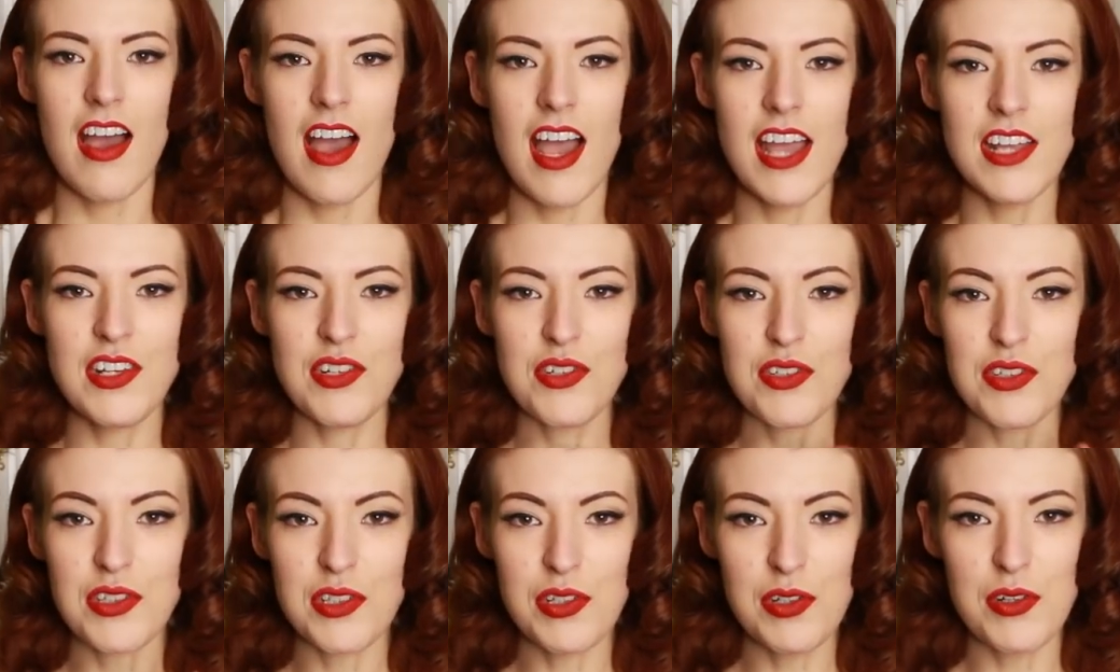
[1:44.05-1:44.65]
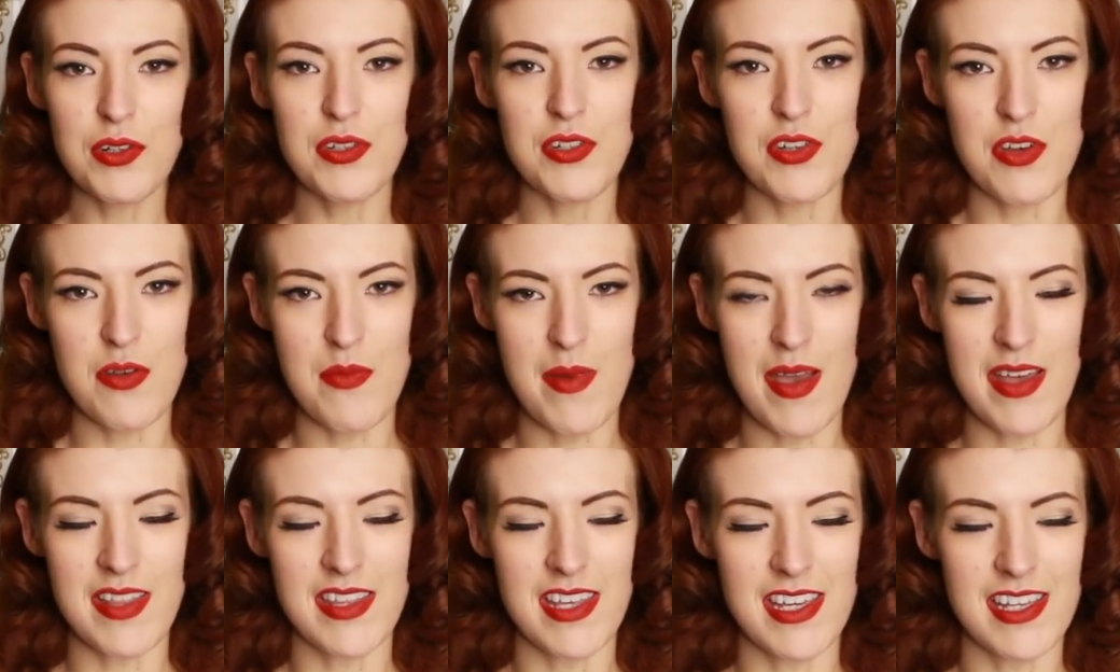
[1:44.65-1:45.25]
I talked to Claudia
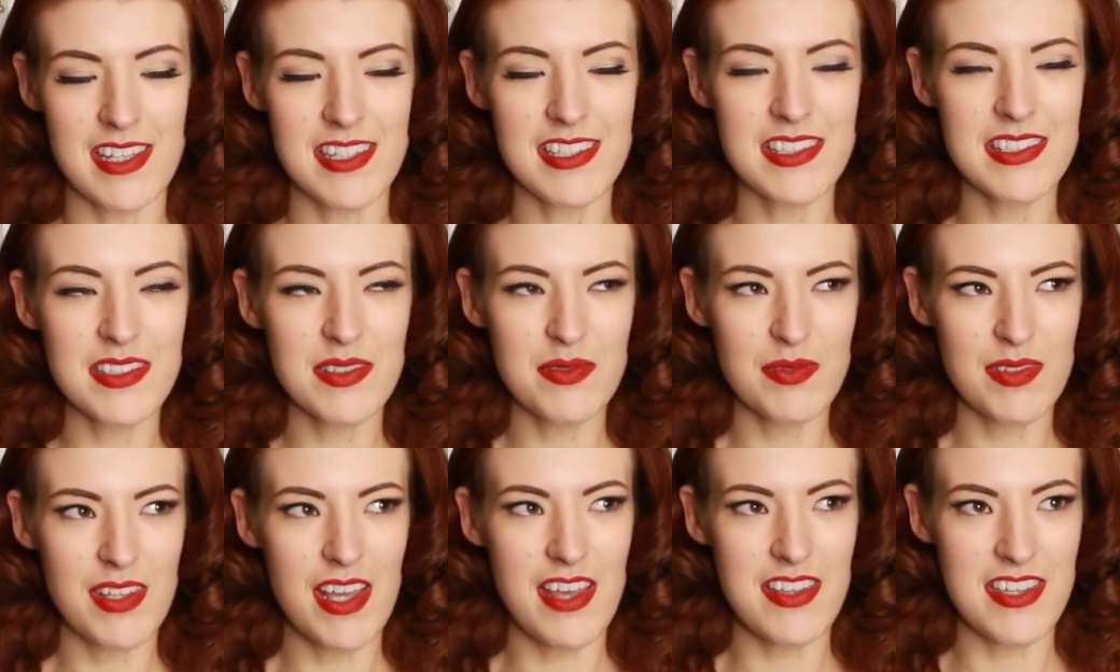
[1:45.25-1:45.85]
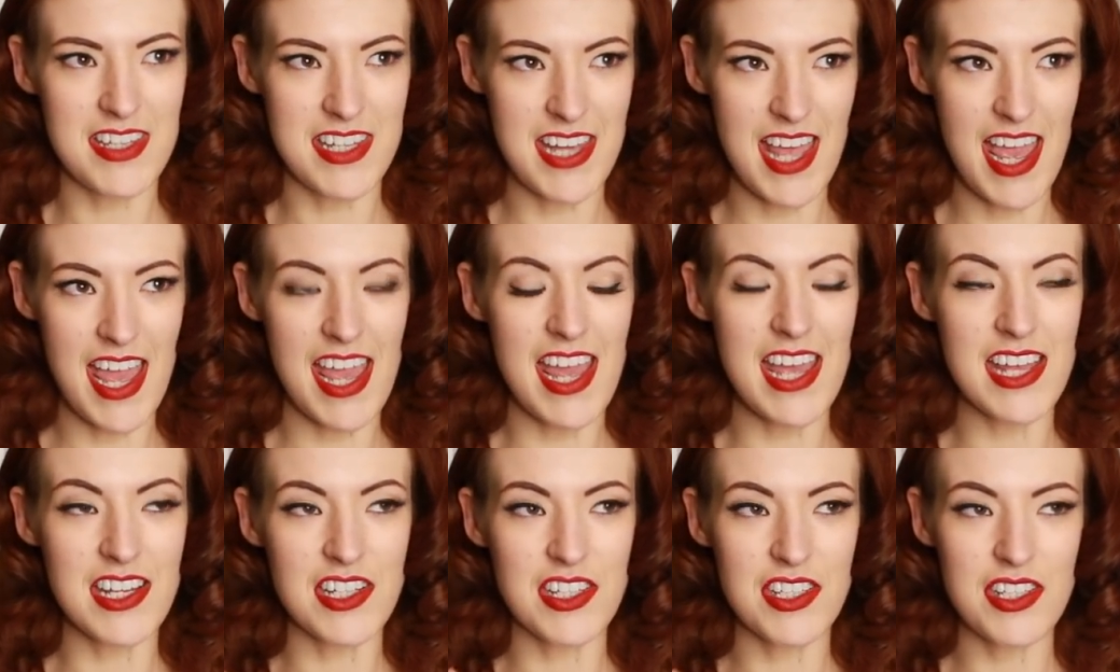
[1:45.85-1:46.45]
about this the other
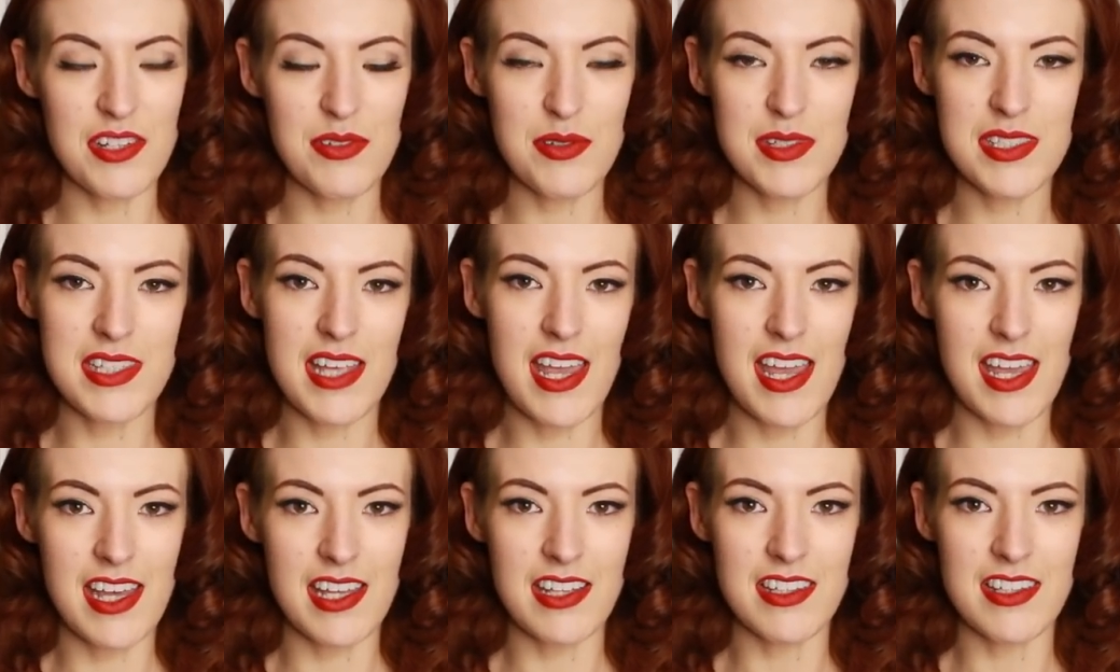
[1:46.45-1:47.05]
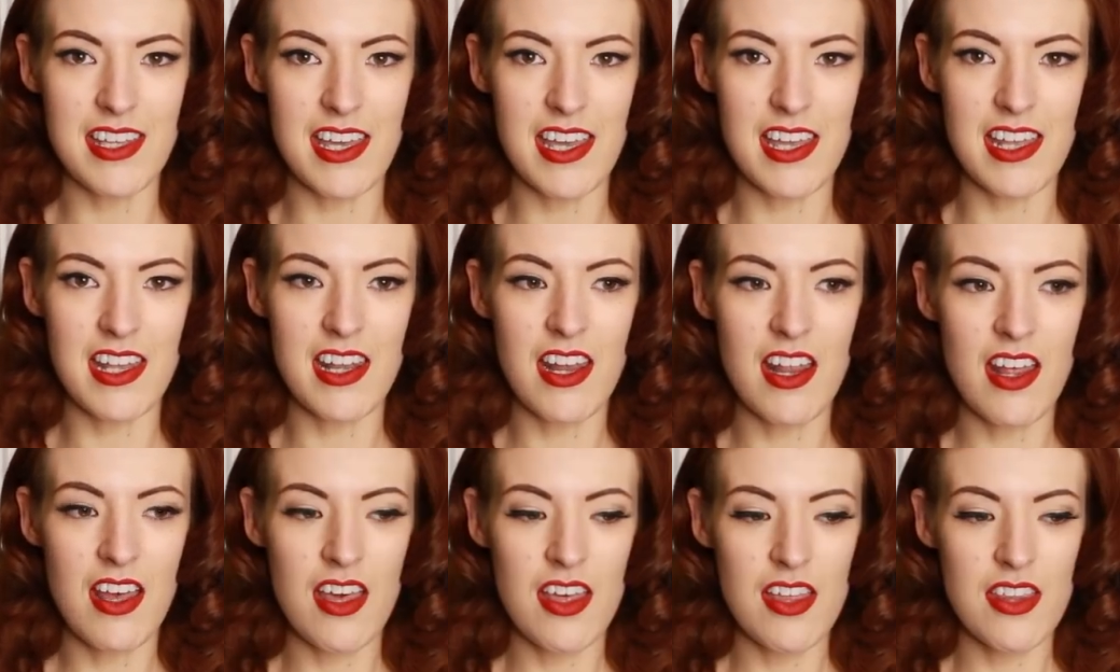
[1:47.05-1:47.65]
day and she was saying
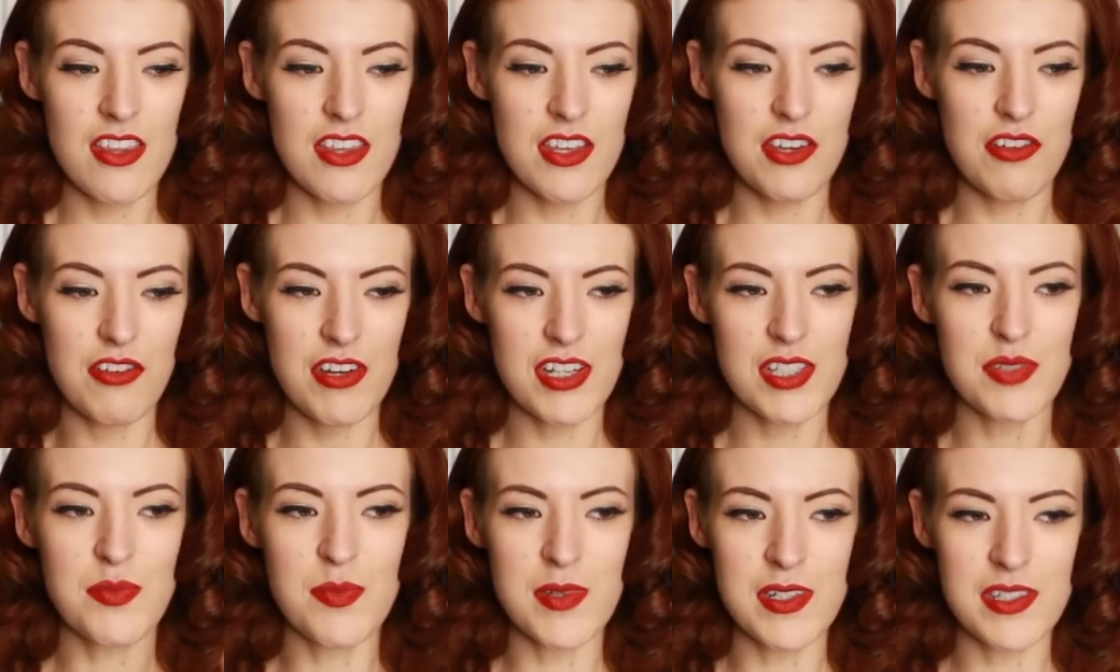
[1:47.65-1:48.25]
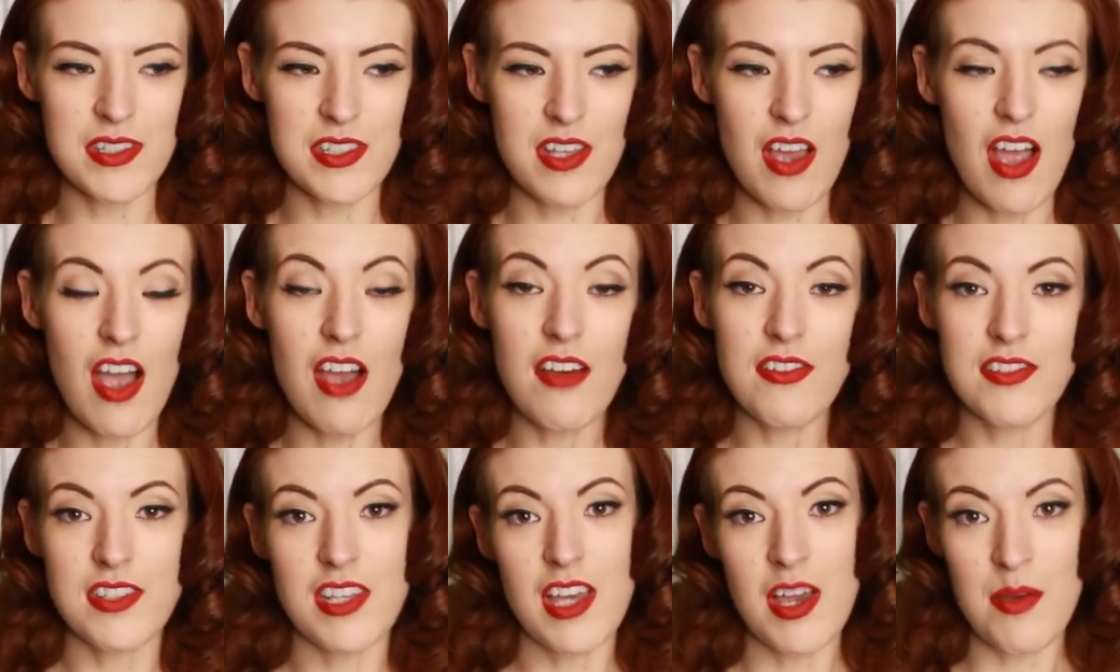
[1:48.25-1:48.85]
that the Christmas
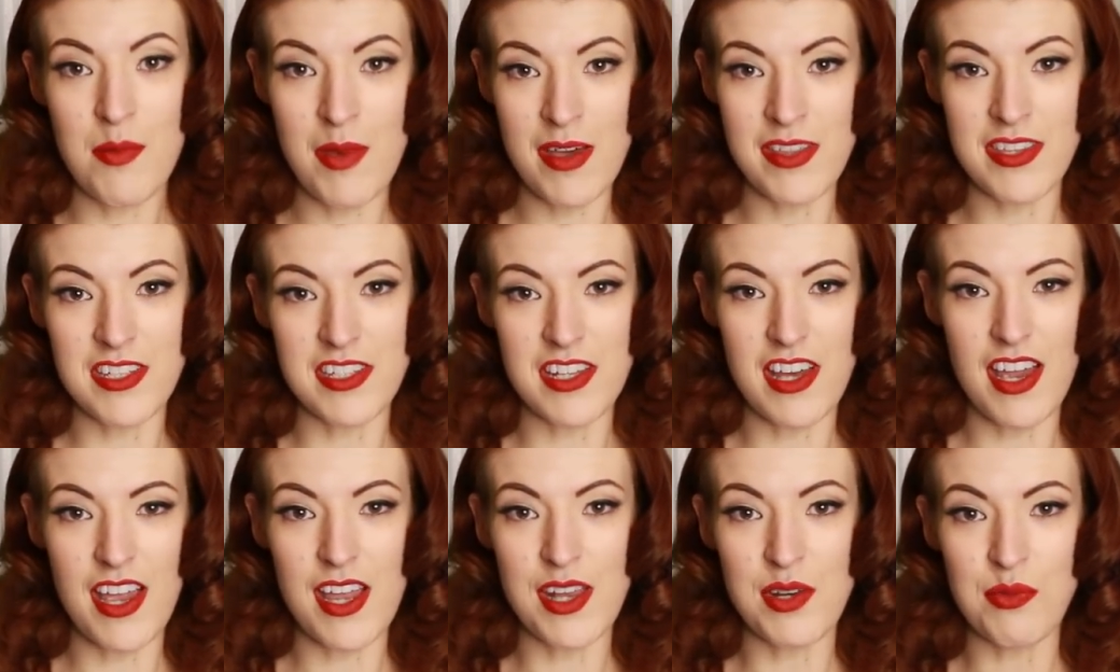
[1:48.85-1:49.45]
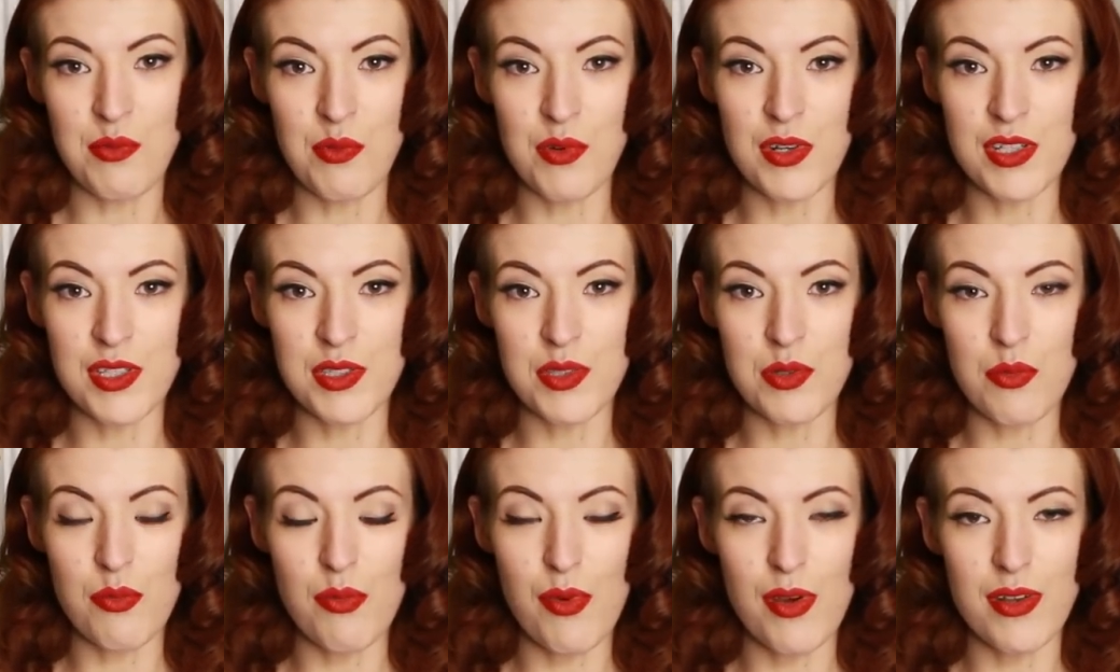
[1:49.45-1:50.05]
after her mother died
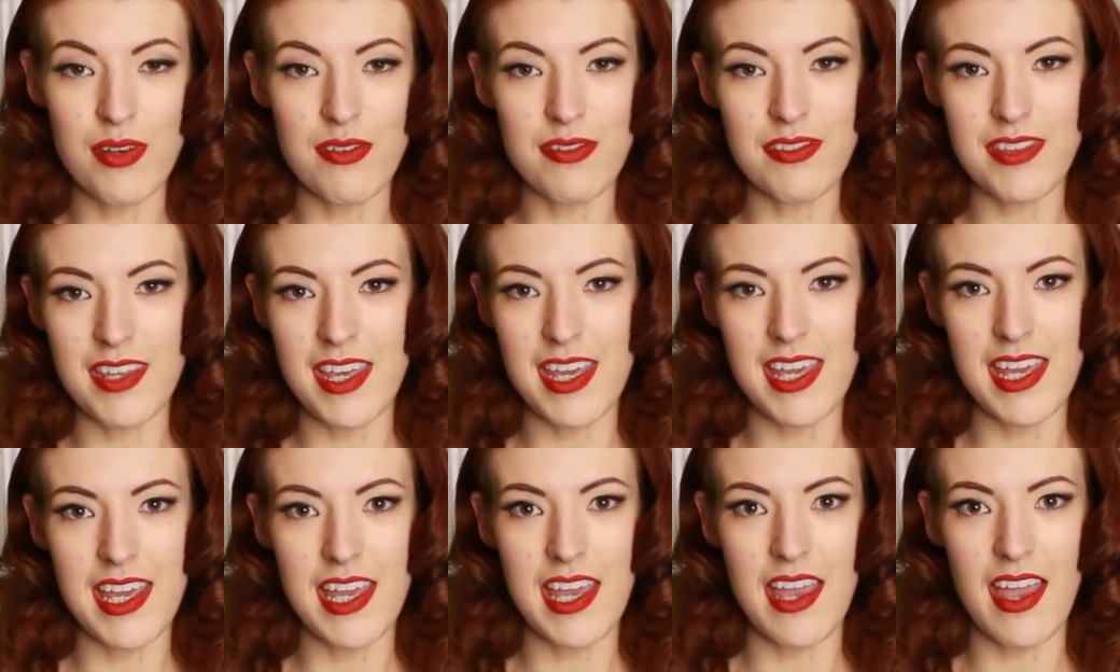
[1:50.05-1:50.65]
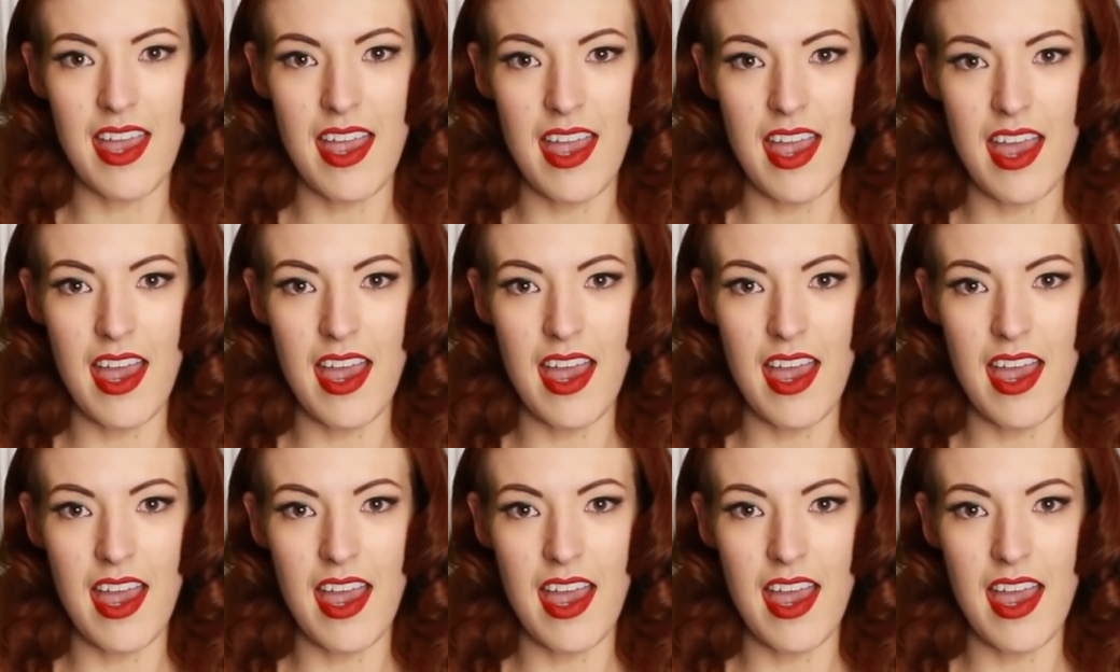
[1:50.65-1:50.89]
was one of the